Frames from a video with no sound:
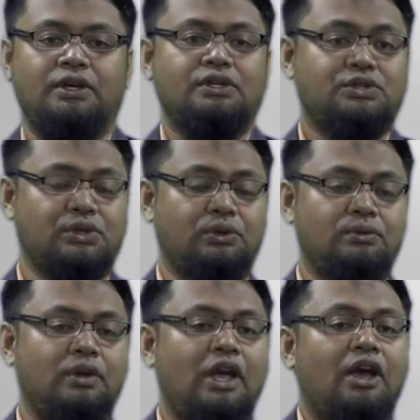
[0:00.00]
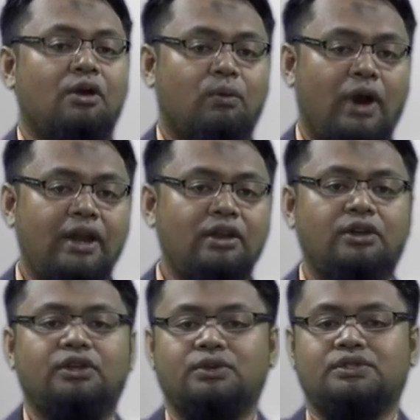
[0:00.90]
So, why
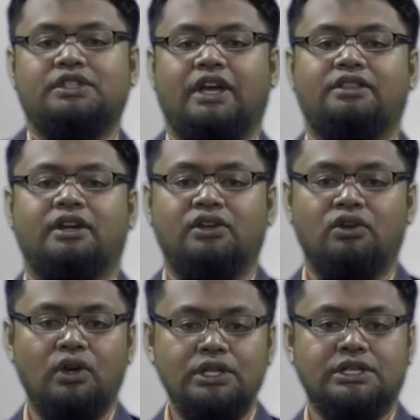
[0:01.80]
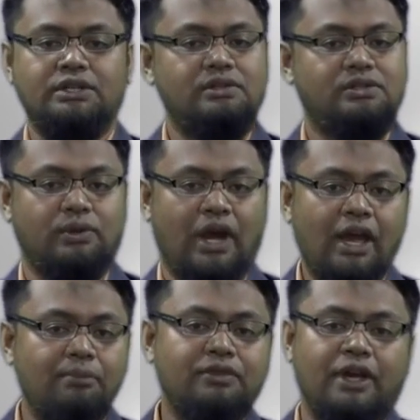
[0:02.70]
not use that technology to
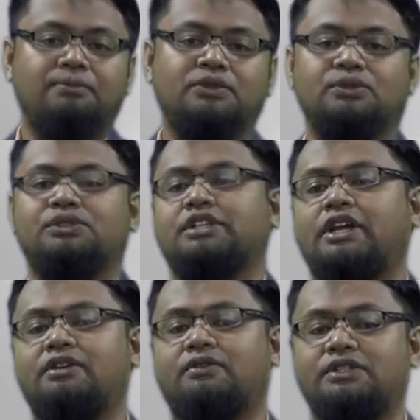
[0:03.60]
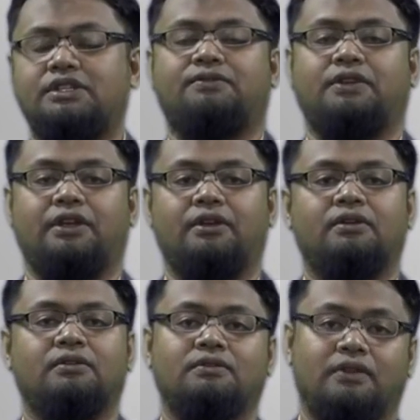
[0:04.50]
help them to study creatively,
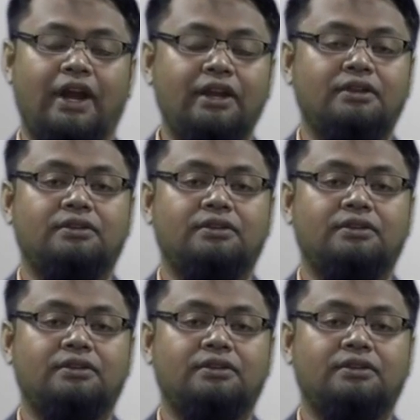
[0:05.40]
right?